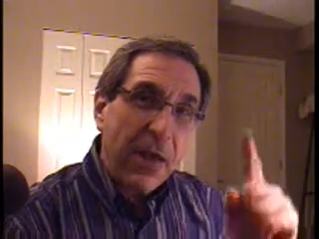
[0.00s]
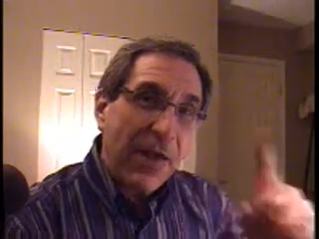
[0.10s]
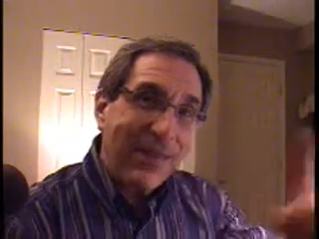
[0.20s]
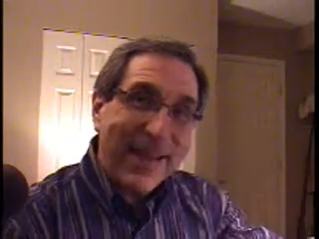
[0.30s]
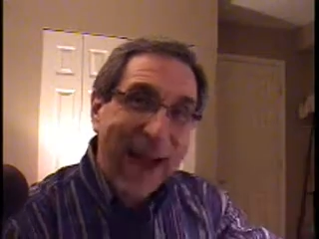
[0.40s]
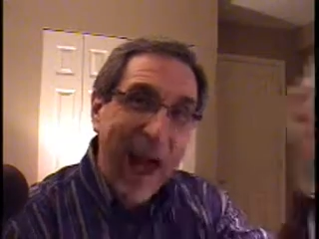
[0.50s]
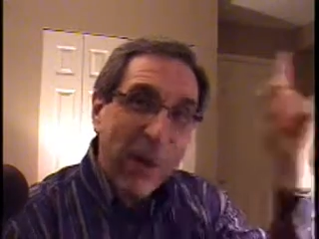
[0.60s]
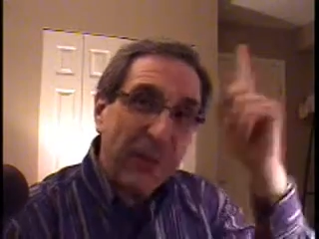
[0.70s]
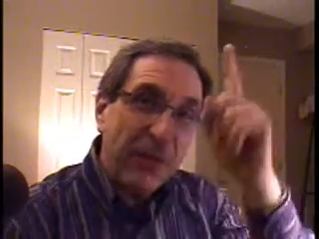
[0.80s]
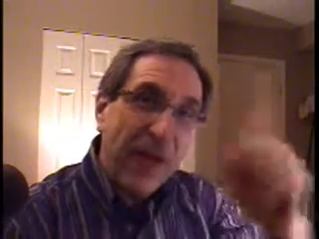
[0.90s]
This guy
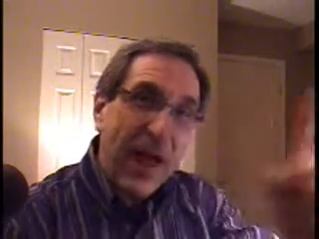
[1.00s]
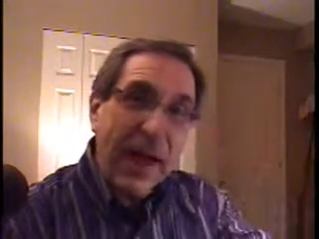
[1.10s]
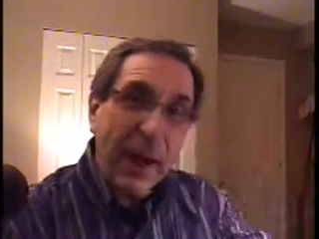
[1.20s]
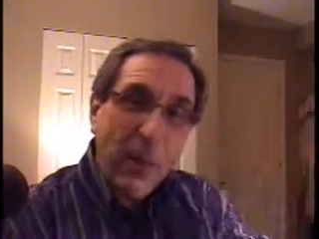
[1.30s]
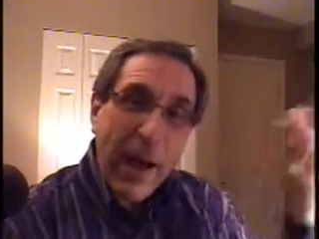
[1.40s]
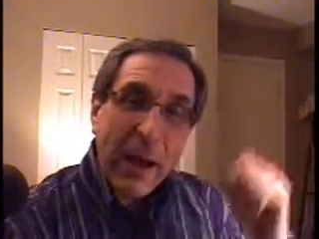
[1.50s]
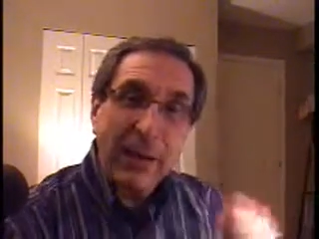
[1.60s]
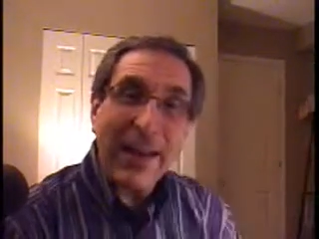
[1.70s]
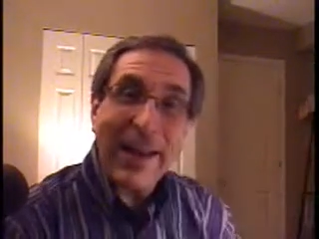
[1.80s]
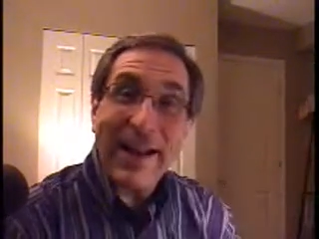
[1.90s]
was flying around,